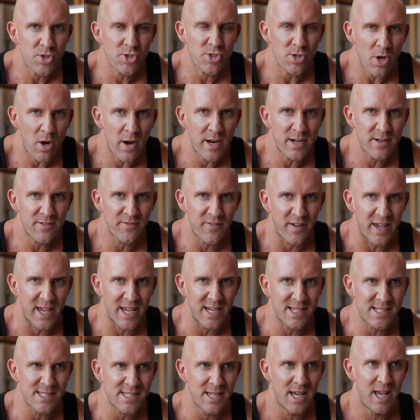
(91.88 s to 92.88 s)
the side
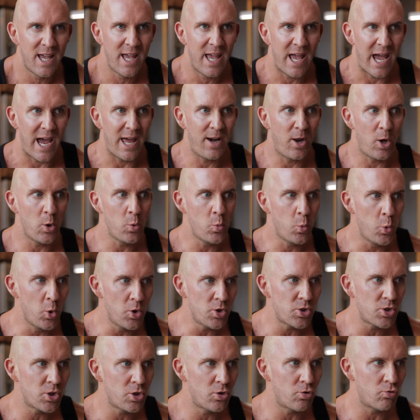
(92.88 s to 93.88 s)
effects and I
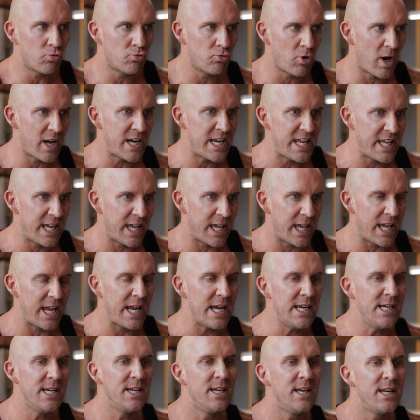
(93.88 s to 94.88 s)
wasn't running it
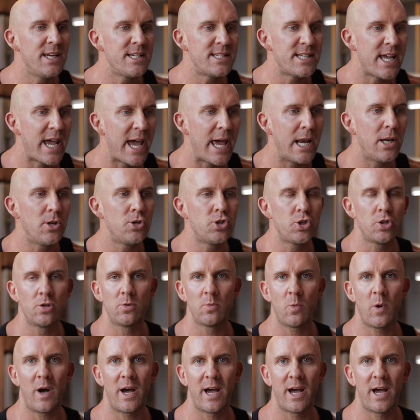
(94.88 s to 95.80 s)
in an intelligent